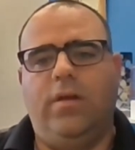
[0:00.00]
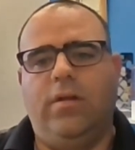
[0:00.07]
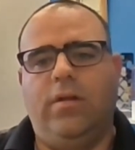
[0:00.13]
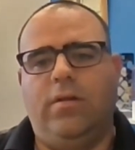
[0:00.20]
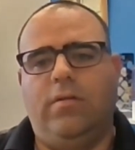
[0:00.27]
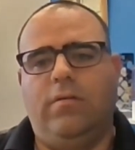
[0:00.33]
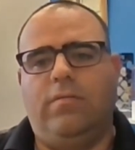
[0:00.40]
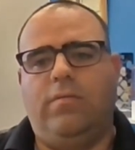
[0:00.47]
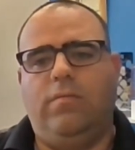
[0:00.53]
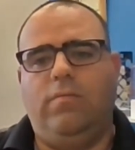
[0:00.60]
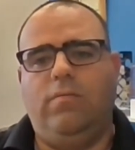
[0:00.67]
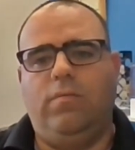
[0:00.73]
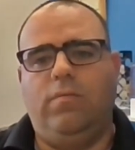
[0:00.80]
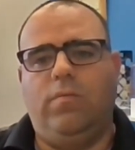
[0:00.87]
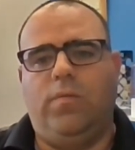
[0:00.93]
and
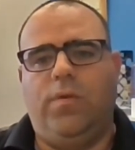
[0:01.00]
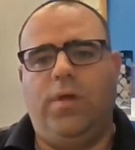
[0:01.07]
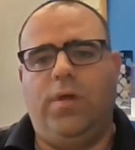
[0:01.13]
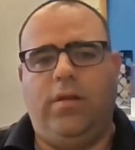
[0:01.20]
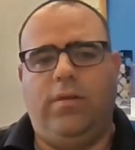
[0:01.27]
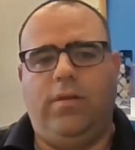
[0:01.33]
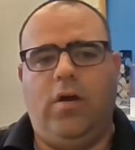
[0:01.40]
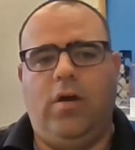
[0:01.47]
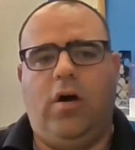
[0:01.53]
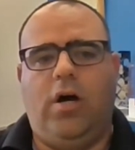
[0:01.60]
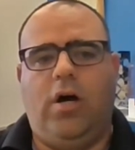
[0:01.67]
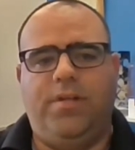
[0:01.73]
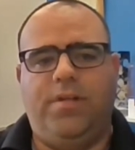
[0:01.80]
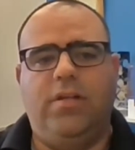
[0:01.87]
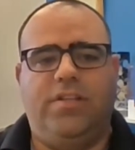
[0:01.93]
they
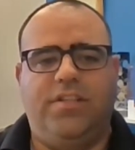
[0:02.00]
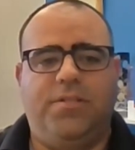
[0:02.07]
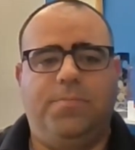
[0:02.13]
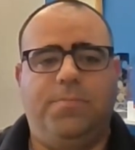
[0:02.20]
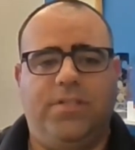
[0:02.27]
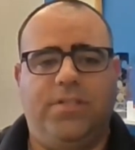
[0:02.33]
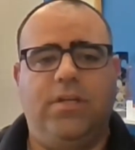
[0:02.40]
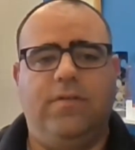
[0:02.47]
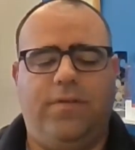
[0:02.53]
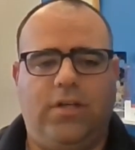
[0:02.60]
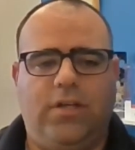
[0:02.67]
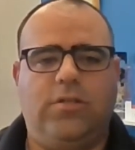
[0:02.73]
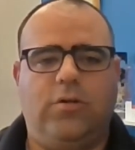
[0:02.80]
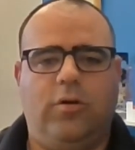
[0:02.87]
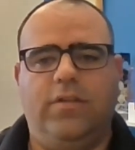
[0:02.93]
opt into specific
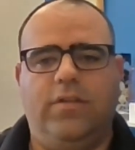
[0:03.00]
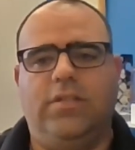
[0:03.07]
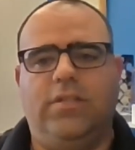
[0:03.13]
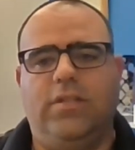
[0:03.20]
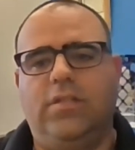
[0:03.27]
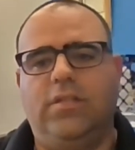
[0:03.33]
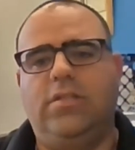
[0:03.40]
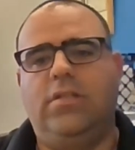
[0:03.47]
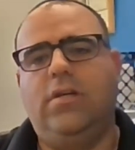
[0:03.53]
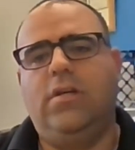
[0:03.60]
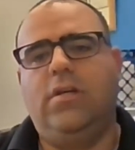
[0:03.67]
services.